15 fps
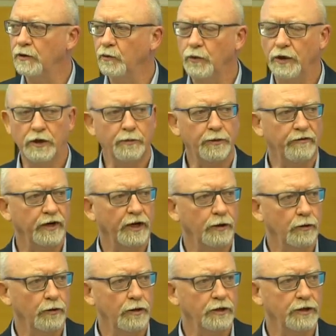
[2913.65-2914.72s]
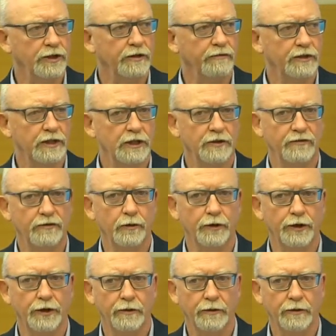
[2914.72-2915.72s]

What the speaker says: we'll provide all your services for you.